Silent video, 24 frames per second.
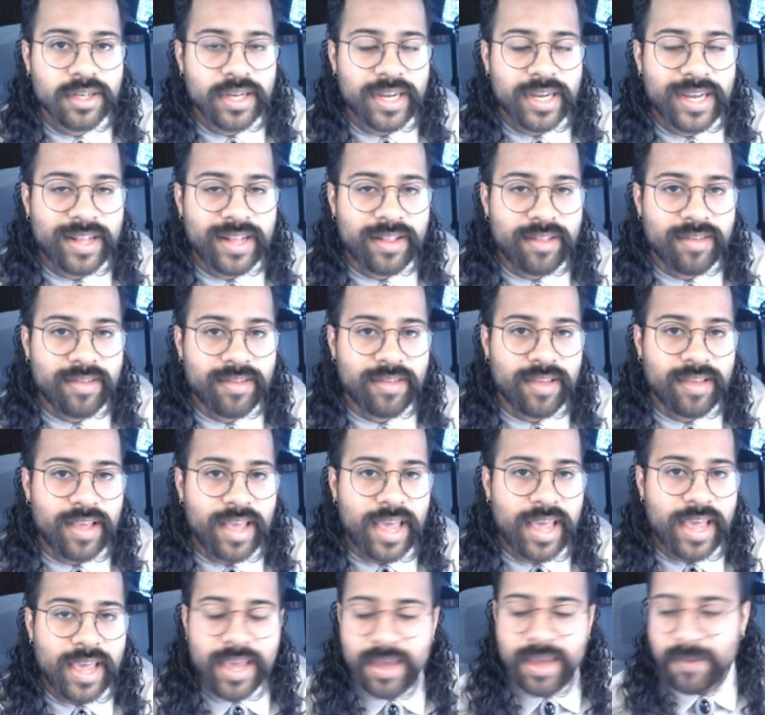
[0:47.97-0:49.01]
it's
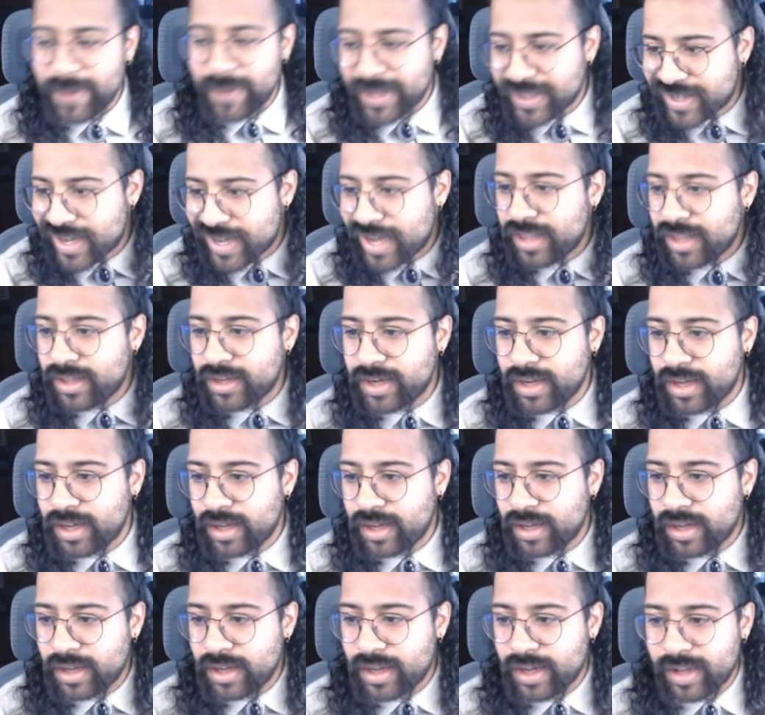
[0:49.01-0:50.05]
a mentality,
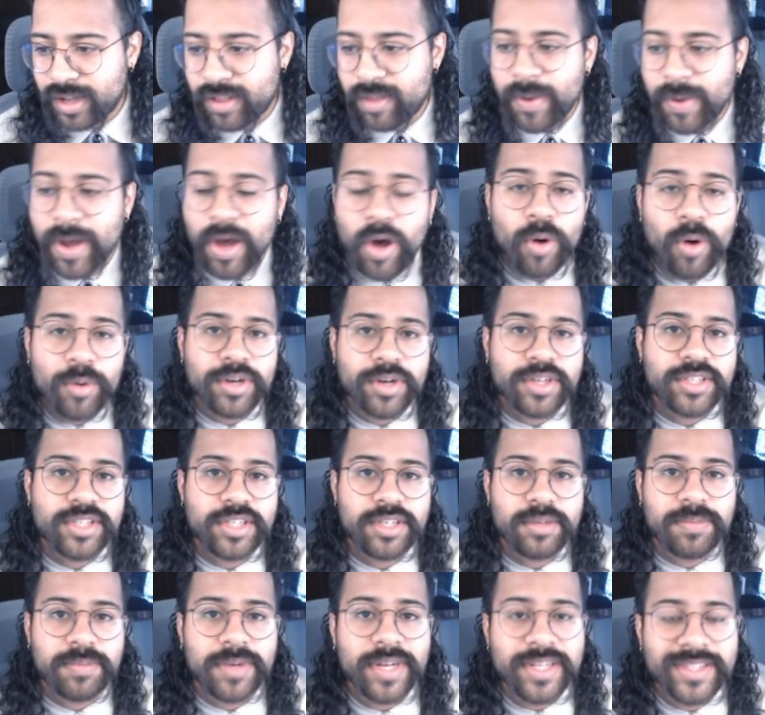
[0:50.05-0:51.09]
it's about
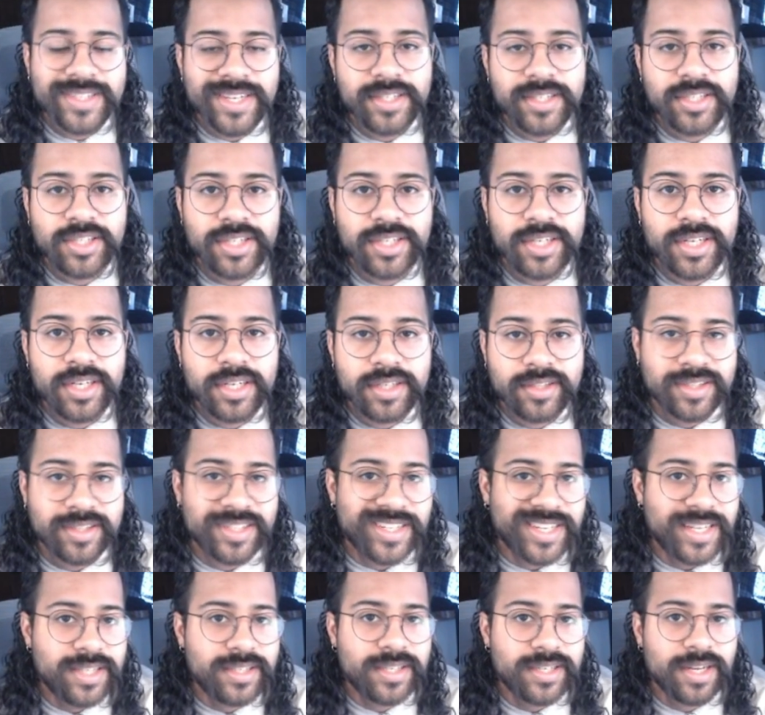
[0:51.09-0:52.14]
ownership, attention to
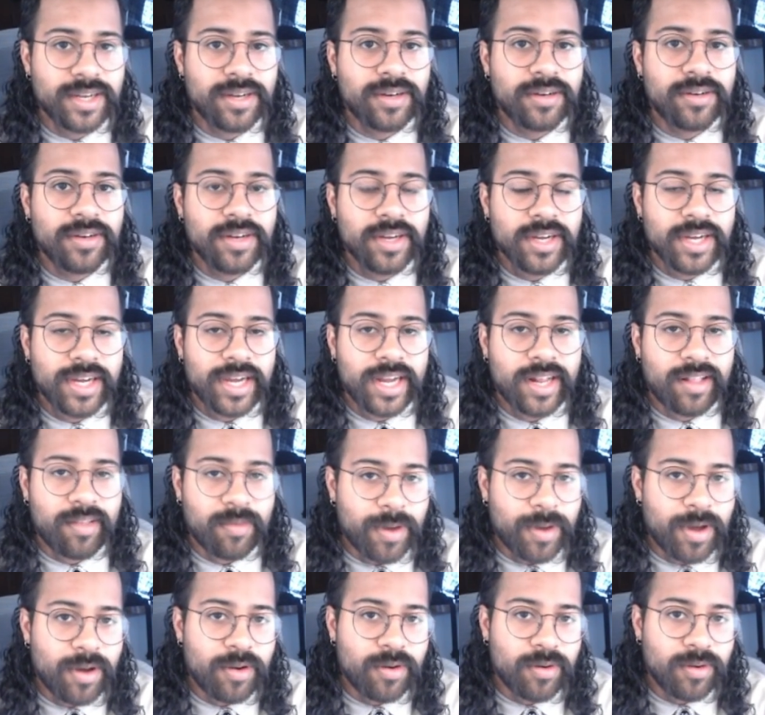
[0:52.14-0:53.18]
detail, it's
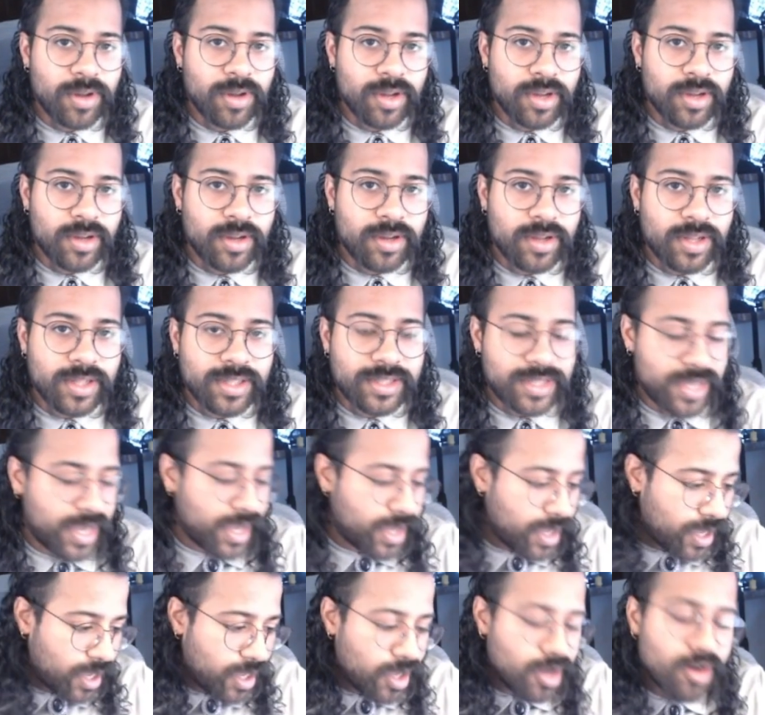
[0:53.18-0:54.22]
about
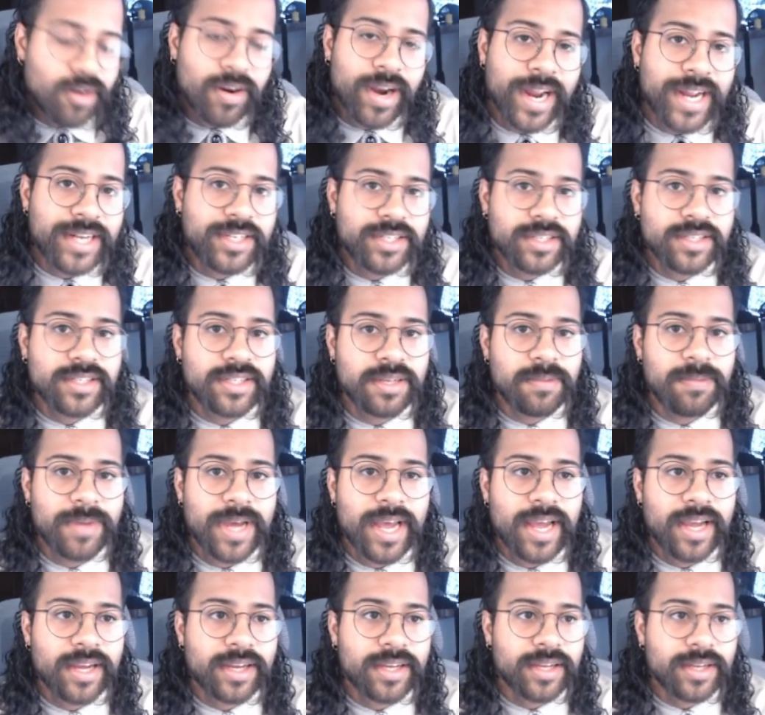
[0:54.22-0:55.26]
taking your agency back.